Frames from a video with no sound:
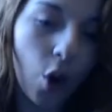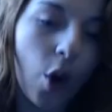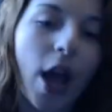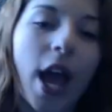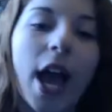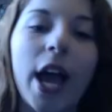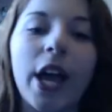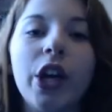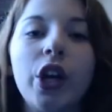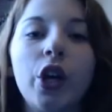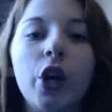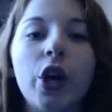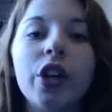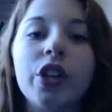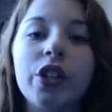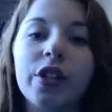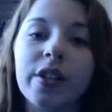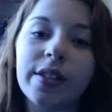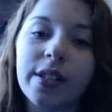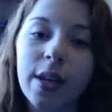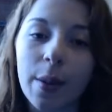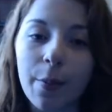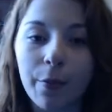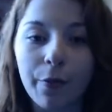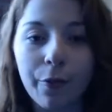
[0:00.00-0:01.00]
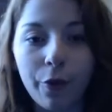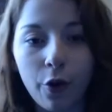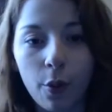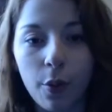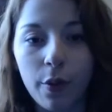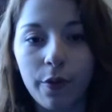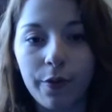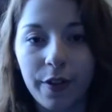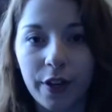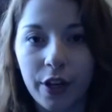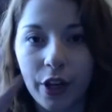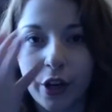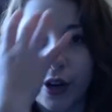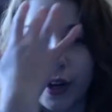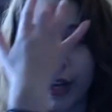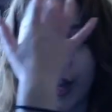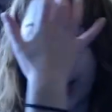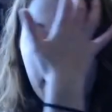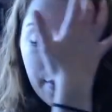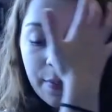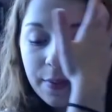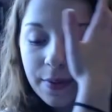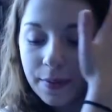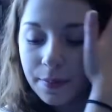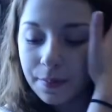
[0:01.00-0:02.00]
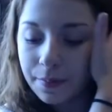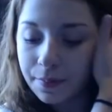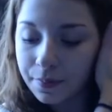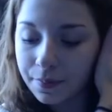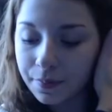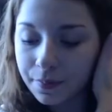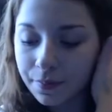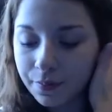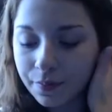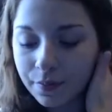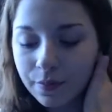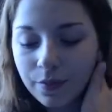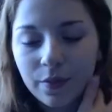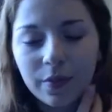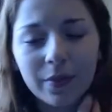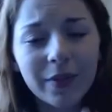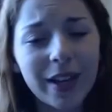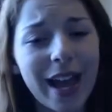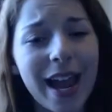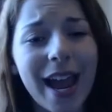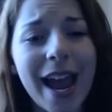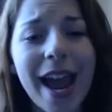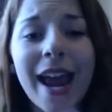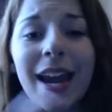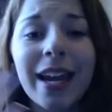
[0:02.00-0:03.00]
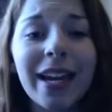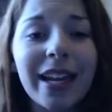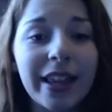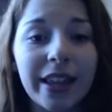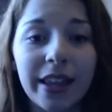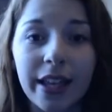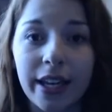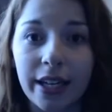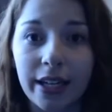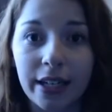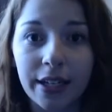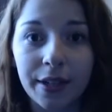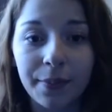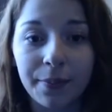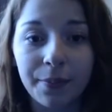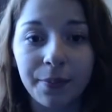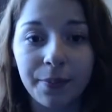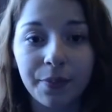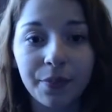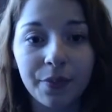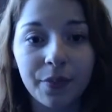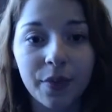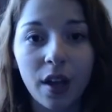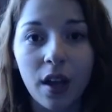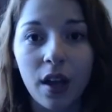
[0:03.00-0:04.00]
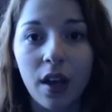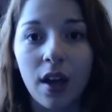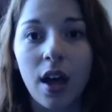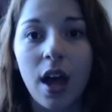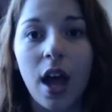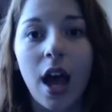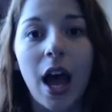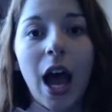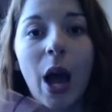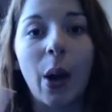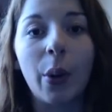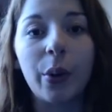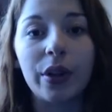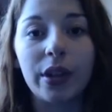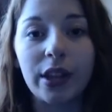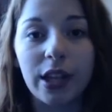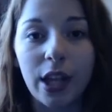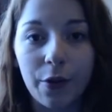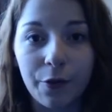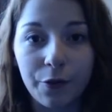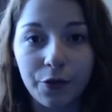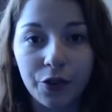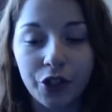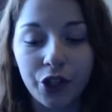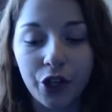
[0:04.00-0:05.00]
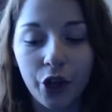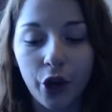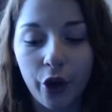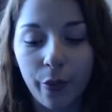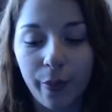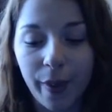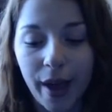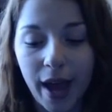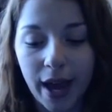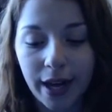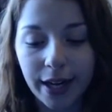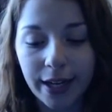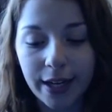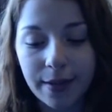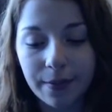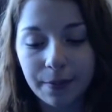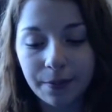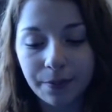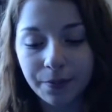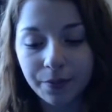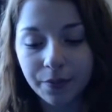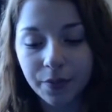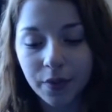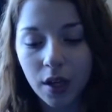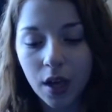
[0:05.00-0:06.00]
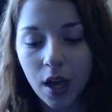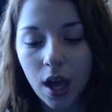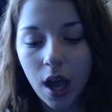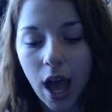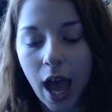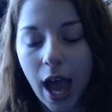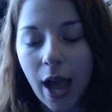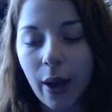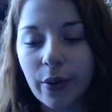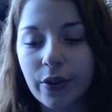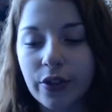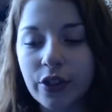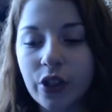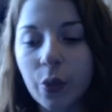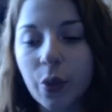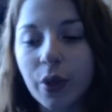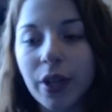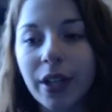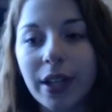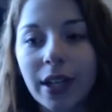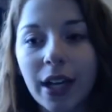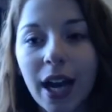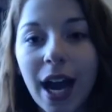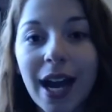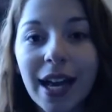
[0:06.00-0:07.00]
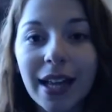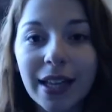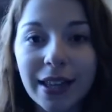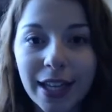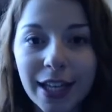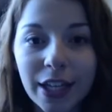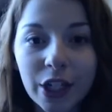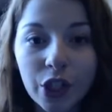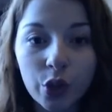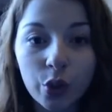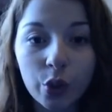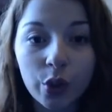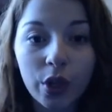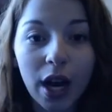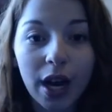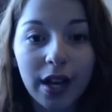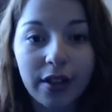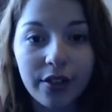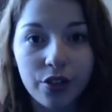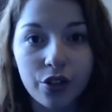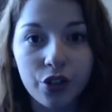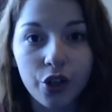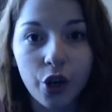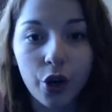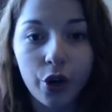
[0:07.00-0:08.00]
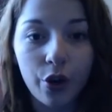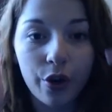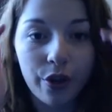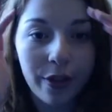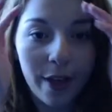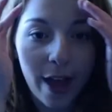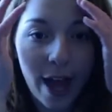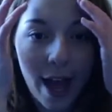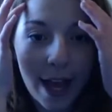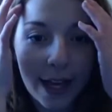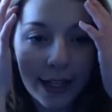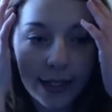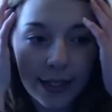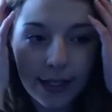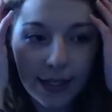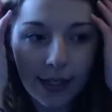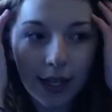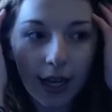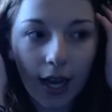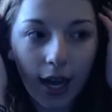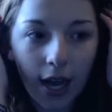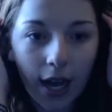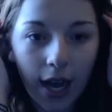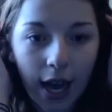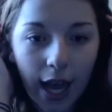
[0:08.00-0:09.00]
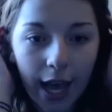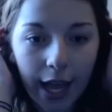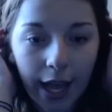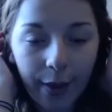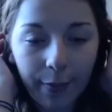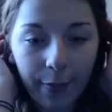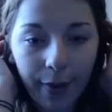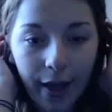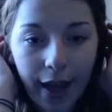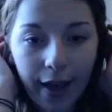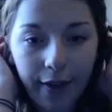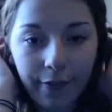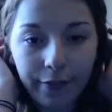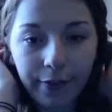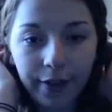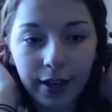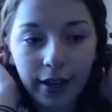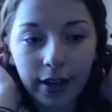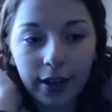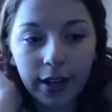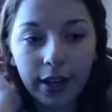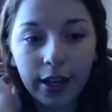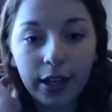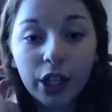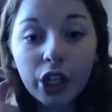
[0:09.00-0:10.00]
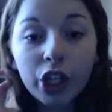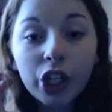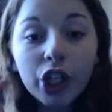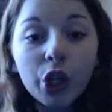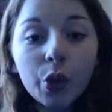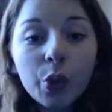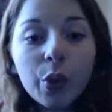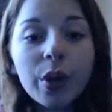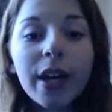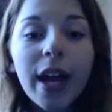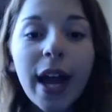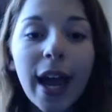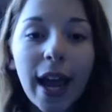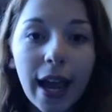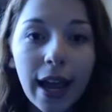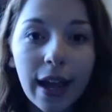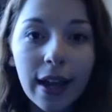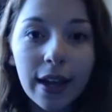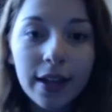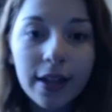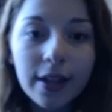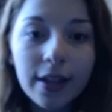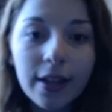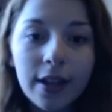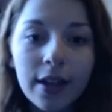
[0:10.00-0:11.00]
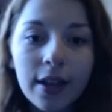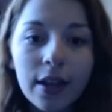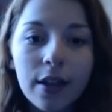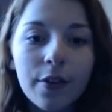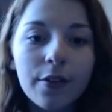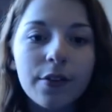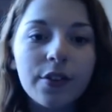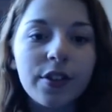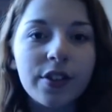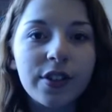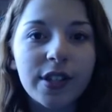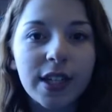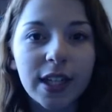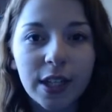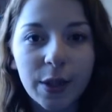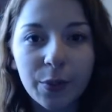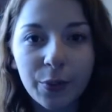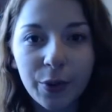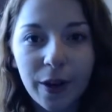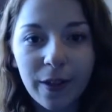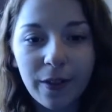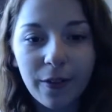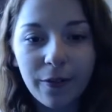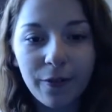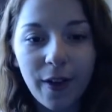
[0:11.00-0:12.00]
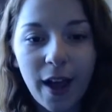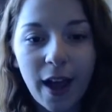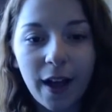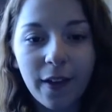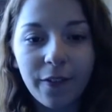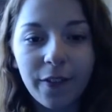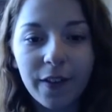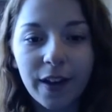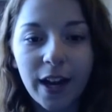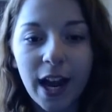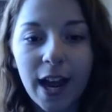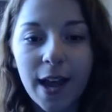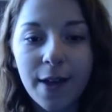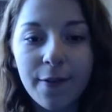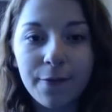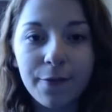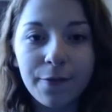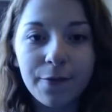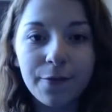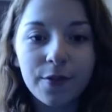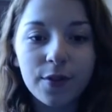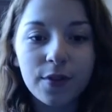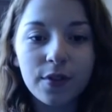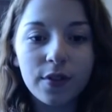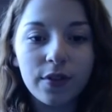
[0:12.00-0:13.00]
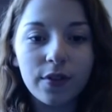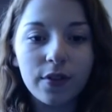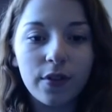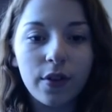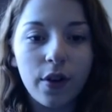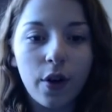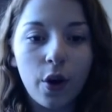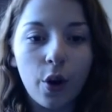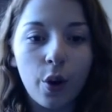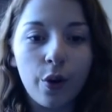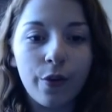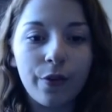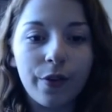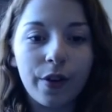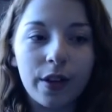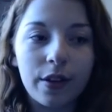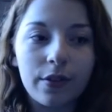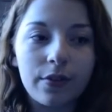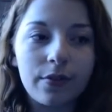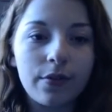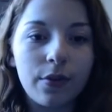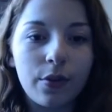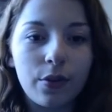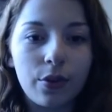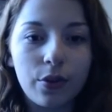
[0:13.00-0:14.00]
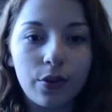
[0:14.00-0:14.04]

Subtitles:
Or how you got into some form of video games. Anything. I would love to know about it. I also want to let you guys know that I am having a Q&A to celebrate the fact that I have over